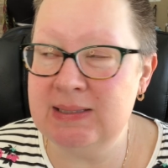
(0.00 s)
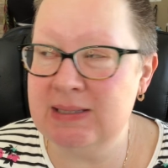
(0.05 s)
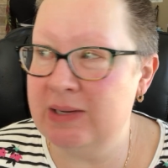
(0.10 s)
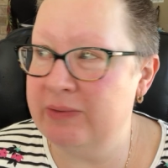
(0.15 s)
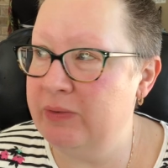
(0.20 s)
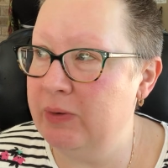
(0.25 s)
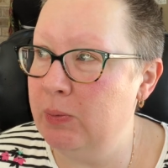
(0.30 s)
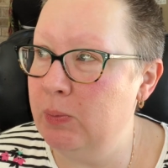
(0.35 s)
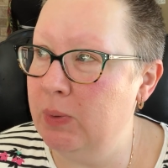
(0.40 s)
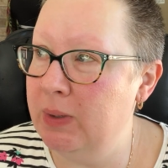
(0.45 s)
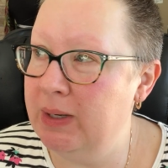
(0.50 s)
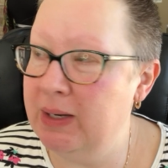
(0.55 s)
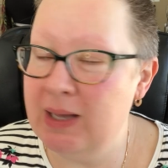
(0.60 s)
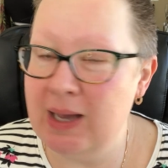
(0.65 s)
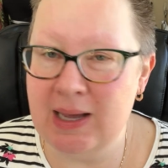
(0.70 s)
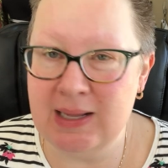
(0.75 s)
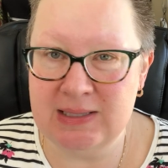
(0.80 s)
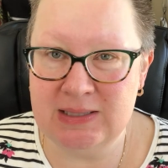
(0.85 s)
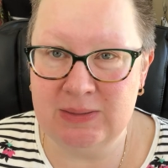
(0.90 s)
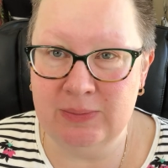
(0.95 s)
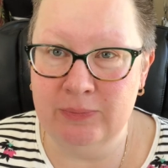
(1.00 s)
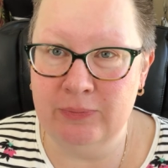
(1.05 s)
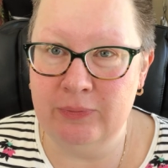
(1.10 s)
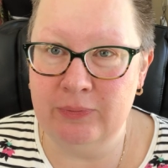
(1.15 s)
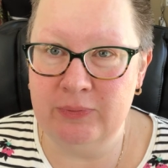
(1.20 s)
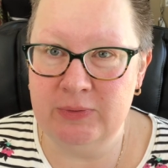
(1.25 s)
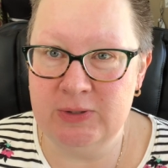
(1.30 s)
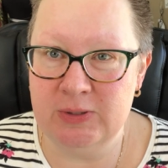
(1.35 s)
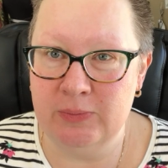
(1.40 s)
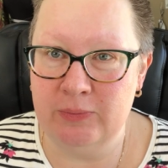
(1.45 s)
Everyone got some
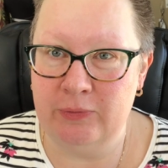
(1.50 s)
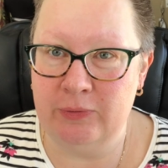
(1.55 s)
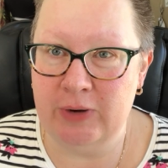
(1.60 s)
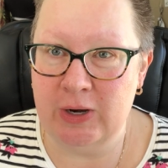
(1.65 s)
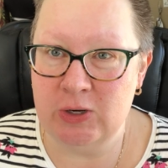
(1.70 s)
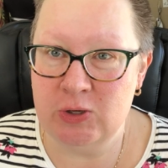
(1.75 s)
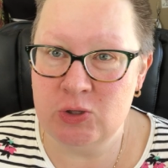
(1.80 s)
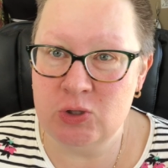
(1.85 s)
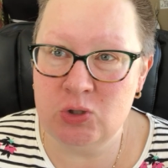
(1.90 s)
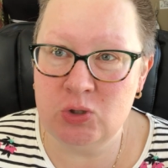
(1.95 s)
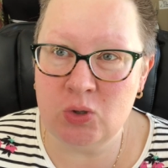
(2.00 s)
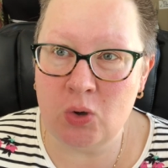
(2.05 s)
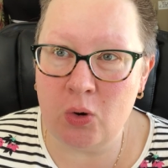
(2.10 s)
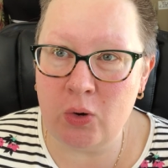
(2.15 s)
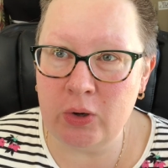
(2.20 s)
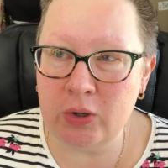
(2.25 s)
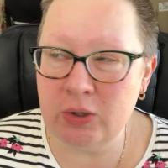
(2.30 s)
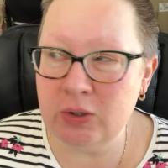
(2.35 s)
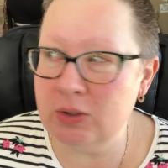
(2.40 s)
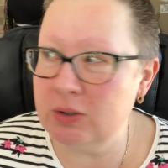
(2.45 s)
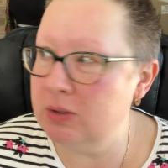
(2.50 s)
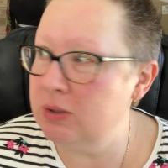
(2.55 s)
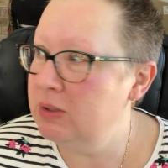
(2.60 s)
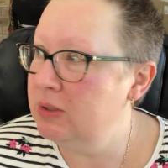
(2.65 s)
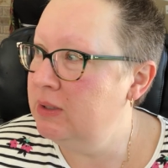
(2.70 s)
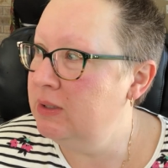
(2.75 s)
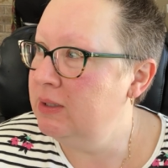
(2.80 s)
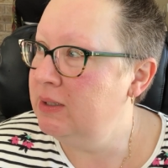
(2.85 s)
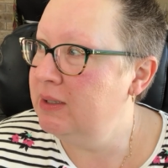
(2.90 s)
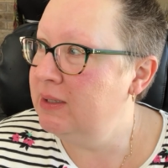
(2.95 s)
fresh soil,
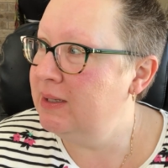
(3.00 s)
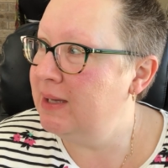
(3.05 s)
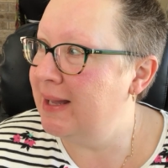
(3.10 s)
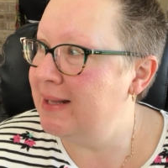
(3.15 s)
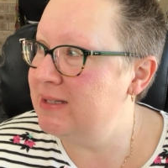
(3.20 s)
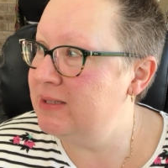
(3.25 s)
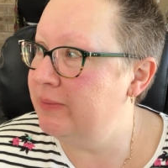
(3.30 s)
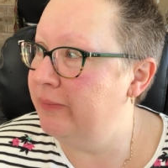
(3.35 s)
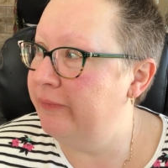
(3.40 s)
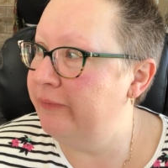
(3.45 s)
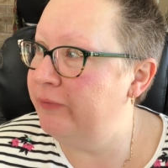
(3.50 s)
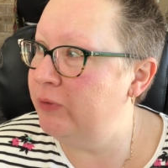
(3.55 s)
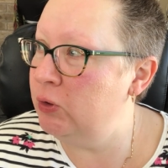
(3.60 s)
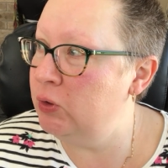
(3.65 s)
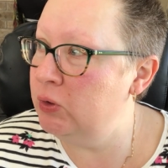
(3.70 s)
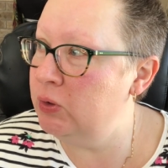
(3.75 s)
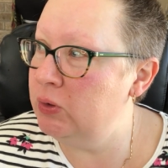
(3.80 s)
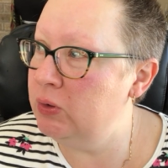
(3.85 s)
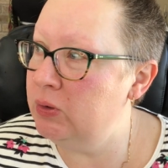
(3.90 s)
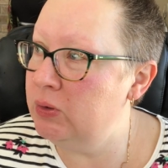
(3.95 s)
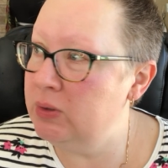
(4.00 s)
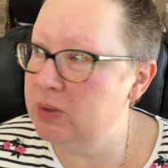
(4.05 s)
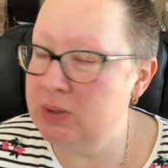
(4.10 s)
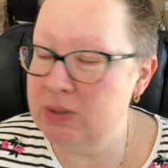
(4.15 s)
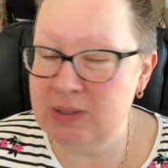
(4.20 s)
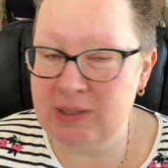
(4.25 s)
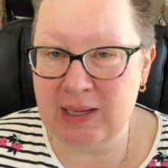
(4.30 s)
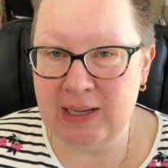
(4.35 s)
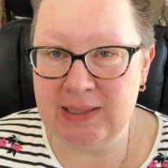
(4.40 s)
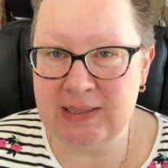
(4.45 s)
got some food,
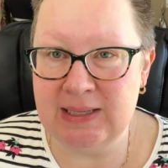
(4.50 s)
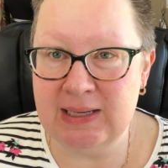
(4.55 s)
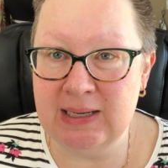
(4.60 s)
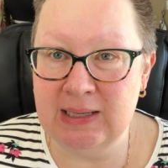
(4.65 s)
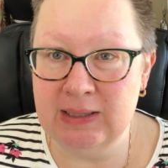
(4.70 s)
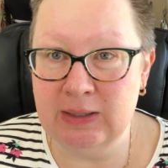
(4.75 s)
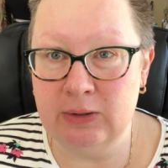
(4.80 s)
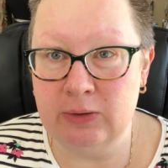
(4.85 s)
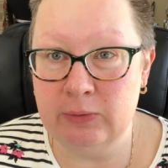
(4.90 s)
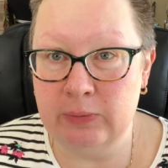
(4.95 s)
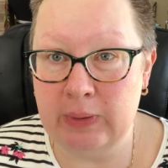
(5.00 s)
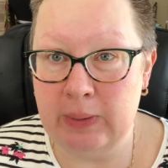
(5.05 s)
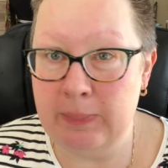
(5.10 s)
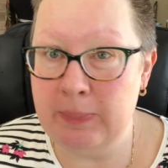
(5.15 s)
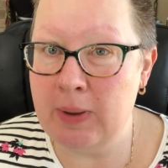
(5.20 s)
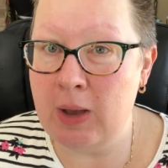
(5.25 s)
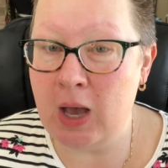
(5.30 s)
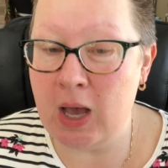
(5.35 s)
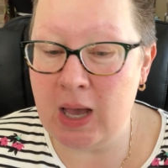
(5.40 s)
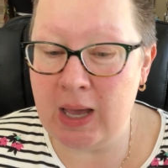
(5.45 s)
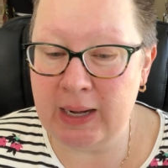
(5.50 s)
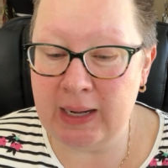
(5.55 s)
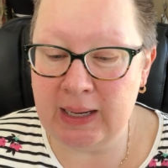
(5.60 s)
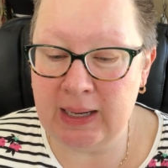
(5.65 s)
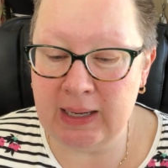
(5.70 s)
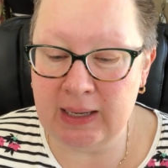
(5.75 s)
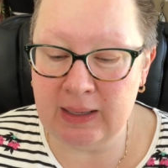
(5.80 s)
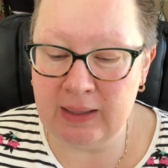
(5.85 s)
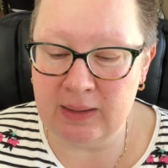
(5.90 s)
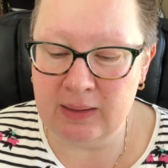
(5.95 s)
did a little
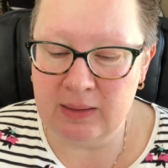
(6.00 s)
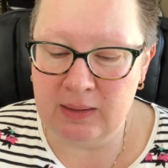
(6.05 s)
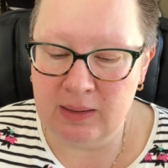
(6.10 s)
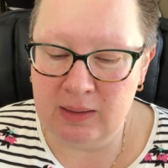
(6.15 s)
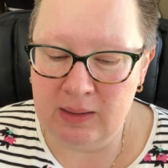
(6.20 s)
repotting.